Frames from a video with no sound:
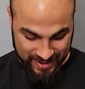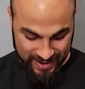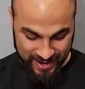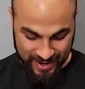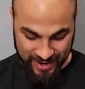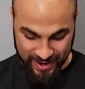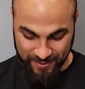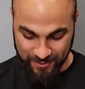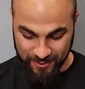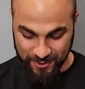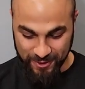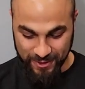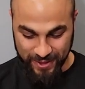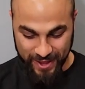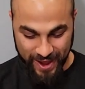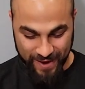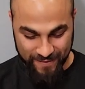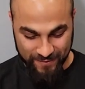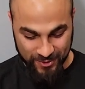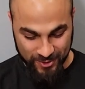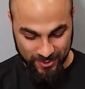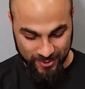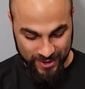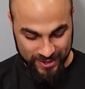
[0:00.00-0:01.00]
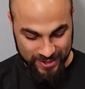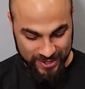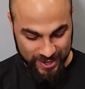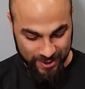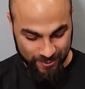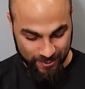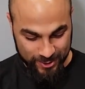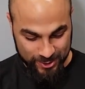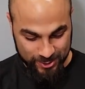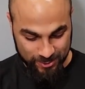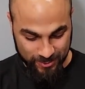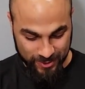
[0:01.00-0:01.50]
I really have no idea
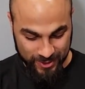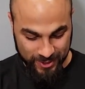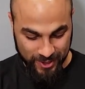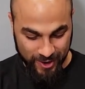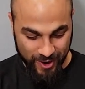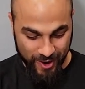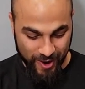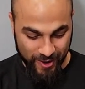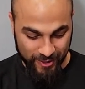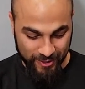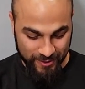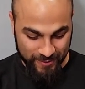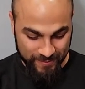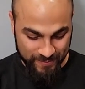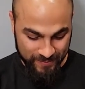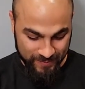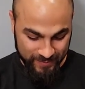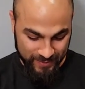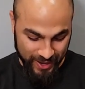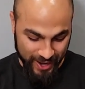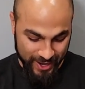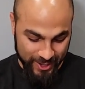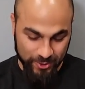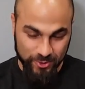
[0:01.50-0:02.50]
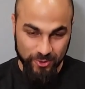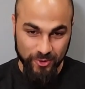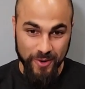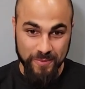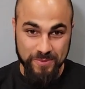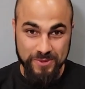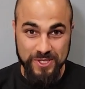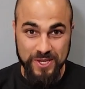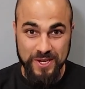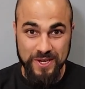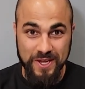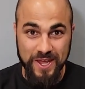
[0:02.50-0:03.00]
which one to call him. I grew up
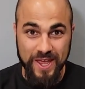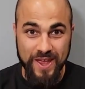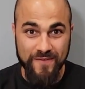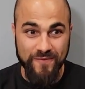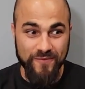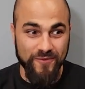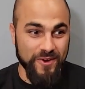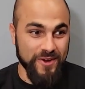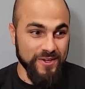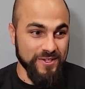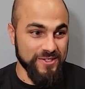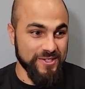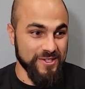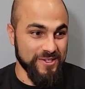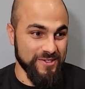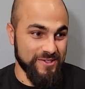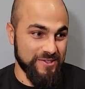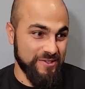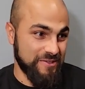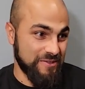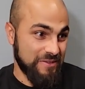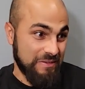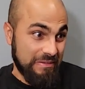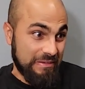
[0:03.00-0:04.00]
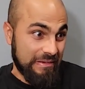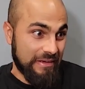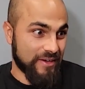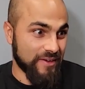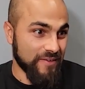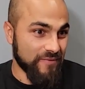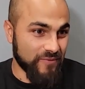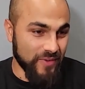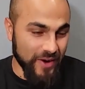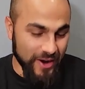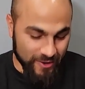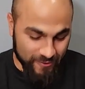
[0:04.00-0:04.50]
saying Ifrit since
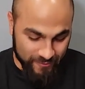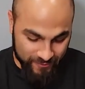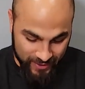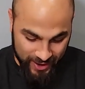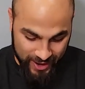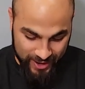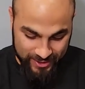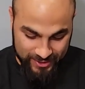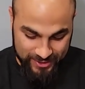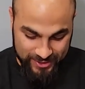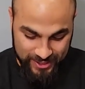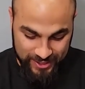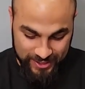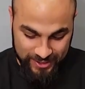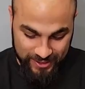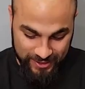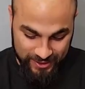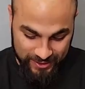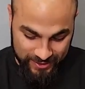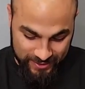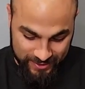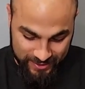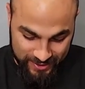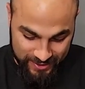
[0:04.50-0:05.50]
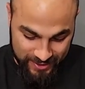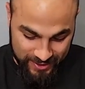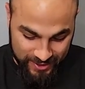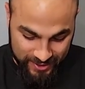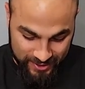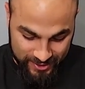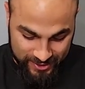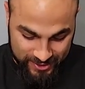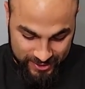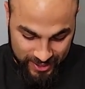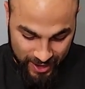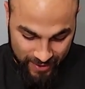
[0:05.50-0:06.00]
Final Fantasy
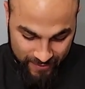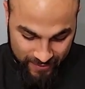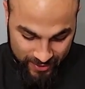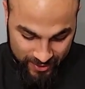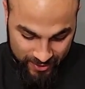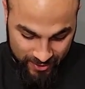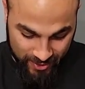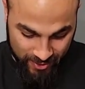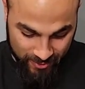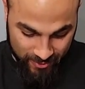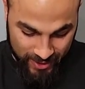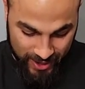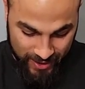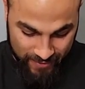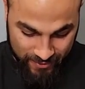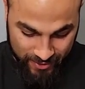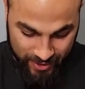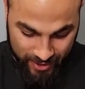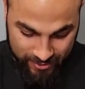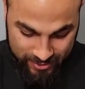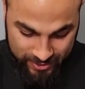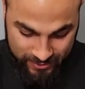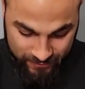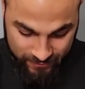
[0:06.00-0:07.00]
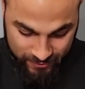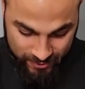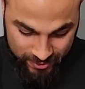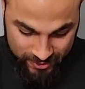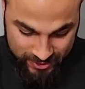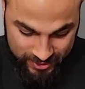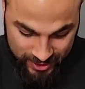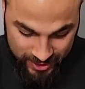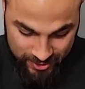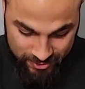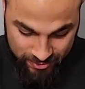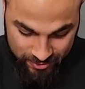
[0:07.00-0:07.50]
7 or whenever I was
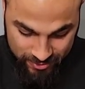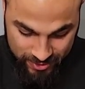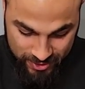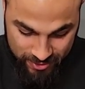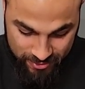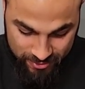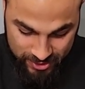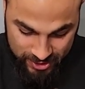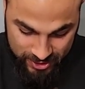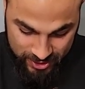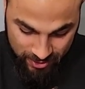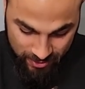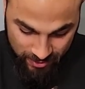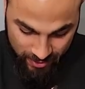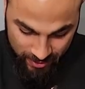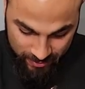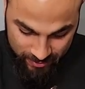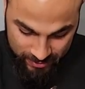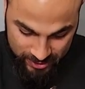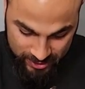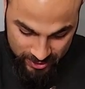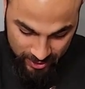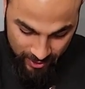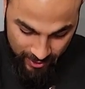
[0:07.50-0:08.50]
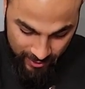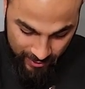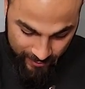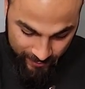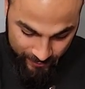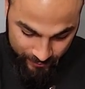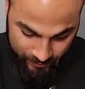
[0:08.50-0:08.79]
first introduced to him, so